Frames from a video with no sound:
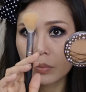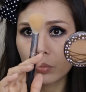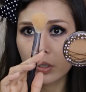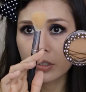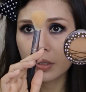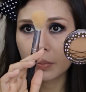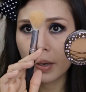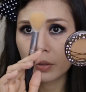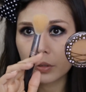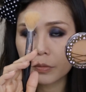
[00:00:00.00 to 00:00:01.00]
bronzing
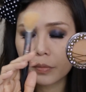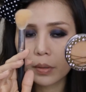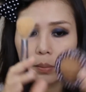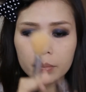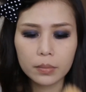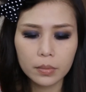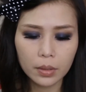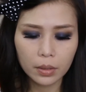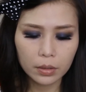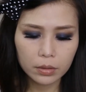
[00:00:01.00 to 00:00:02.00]
powder from
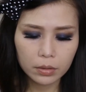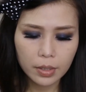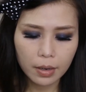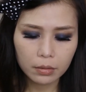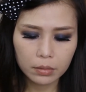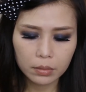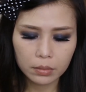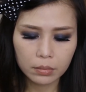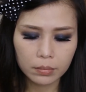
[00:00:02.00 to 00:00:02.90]
Etude House.